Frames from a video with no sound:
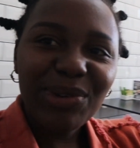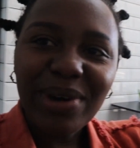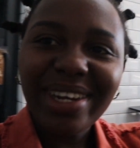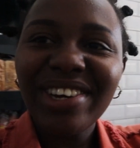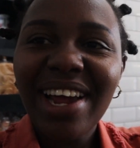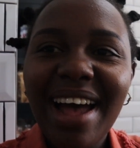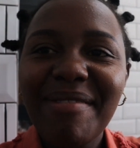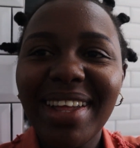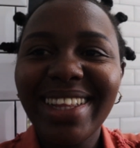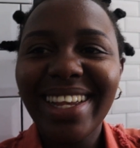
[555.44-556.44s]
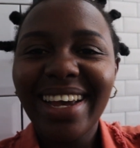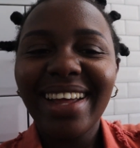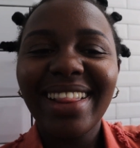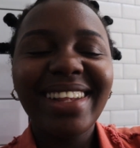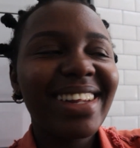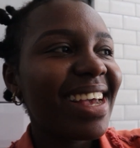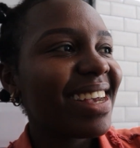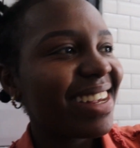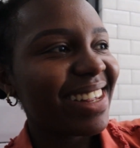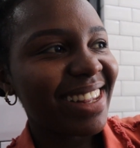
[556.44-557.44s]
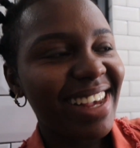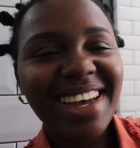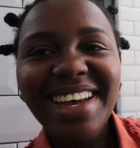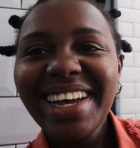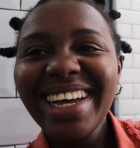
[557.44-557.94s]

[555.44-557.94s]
watch and say these days eh.